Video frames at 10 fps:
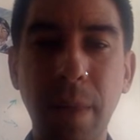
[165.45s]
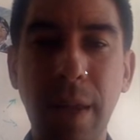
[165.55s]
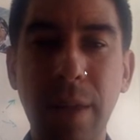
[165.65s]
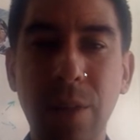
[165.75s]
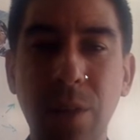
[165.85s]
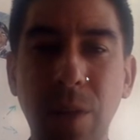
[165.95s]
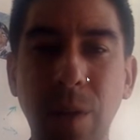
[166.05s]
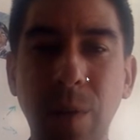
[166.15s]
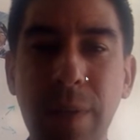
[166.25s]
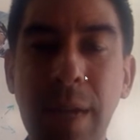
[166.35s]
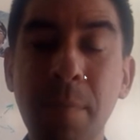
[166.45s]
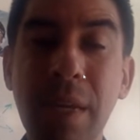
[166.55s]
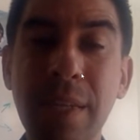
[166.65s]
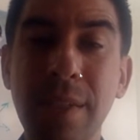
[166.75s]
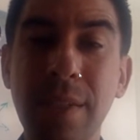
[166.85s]
And so what that
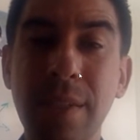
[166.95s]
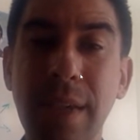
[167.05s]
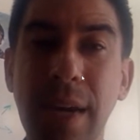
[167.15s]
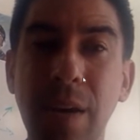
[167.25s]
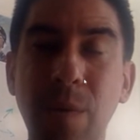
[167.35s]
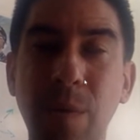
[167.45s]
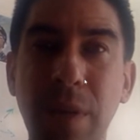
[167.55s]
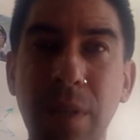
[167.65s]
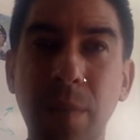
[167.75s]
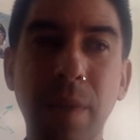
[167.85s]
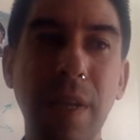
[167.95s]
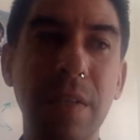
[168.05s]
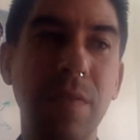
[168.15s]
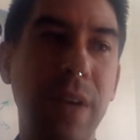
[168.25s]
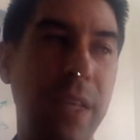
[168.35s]
means is that when somebody is
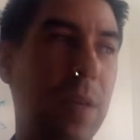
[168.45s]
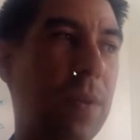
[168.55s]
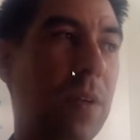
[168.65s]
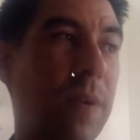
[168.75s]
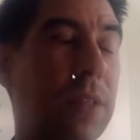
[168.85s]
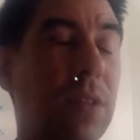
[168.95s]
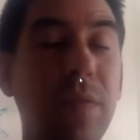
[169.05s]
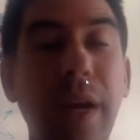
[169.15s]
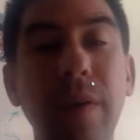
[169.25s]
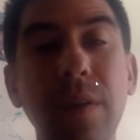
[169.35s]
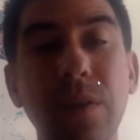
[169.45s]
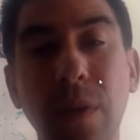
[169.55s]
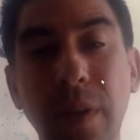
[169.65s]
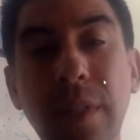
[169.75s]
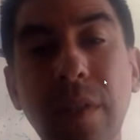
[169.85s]
infected with a retrovirus or
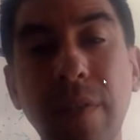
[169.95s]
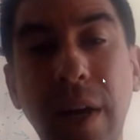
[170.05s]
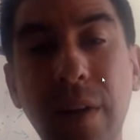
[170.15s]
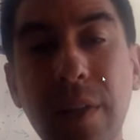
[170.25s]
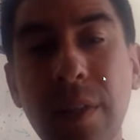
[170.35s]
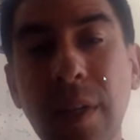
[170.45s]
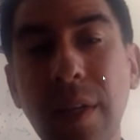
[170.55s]
a lentivirus,